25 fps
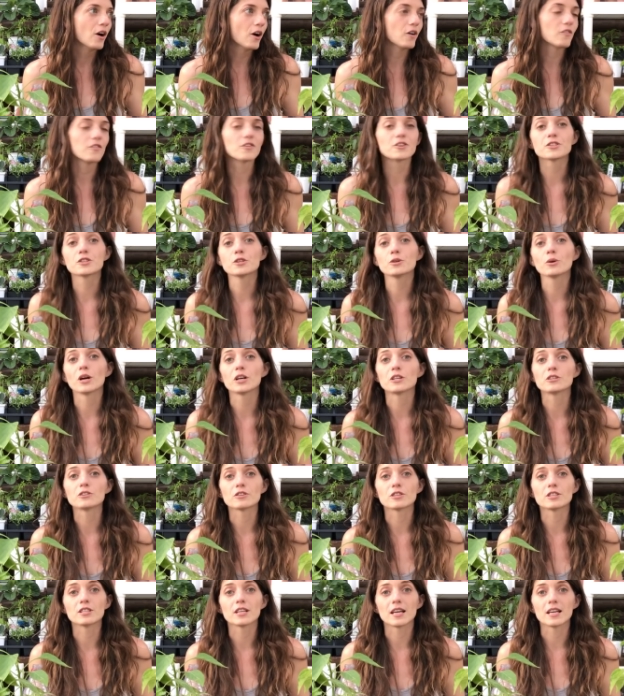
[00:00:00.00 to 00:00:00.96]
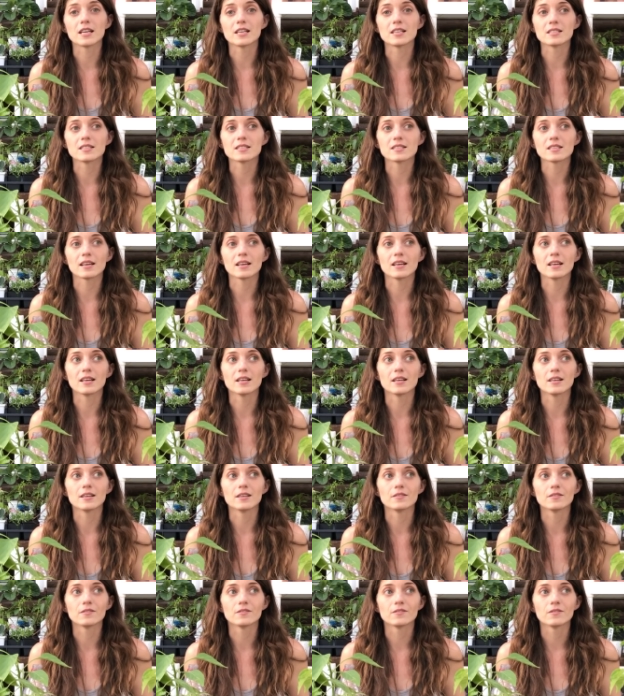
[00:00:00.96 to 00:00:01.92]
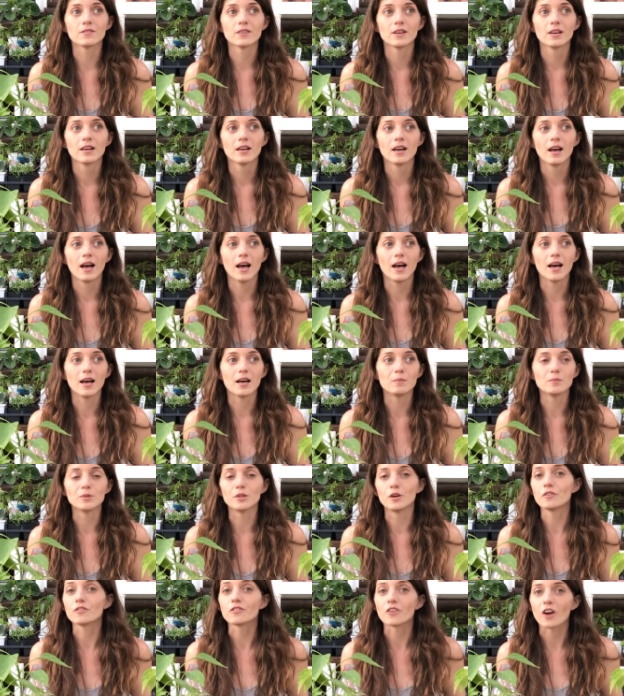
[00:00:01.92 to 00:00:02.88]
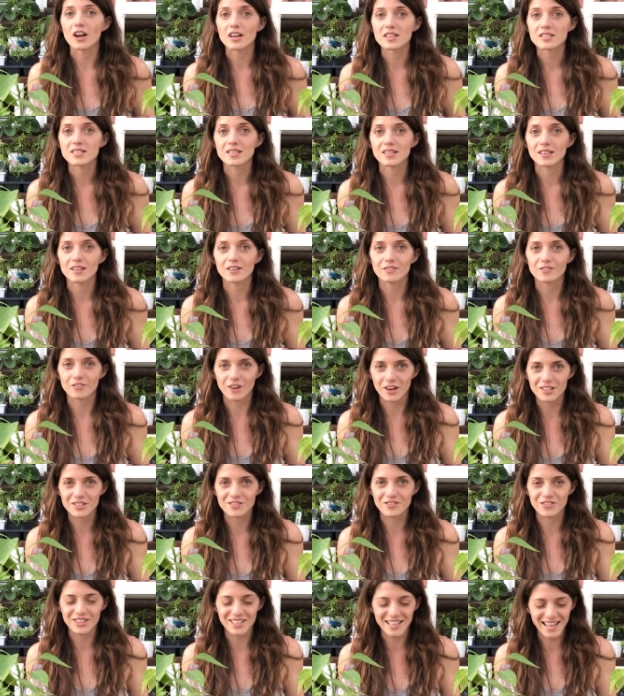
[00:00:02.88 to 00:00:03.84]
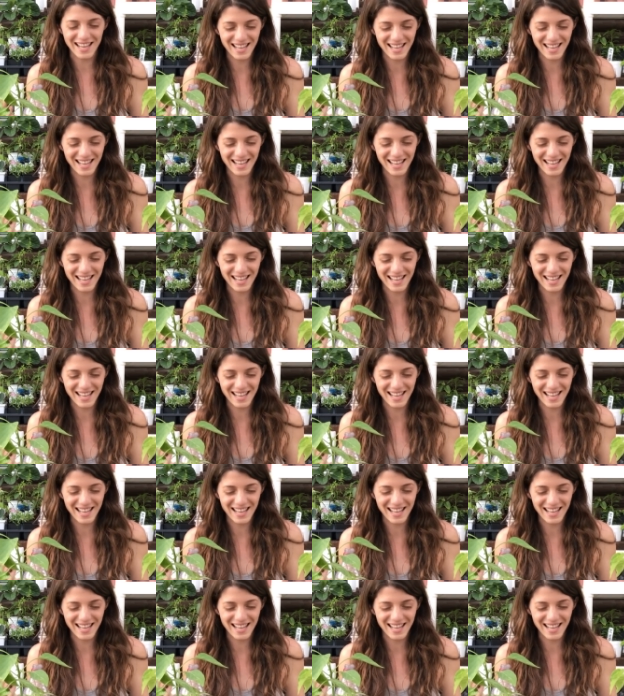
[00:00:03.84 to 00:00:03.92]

over 200 days of um, no frost here, frost free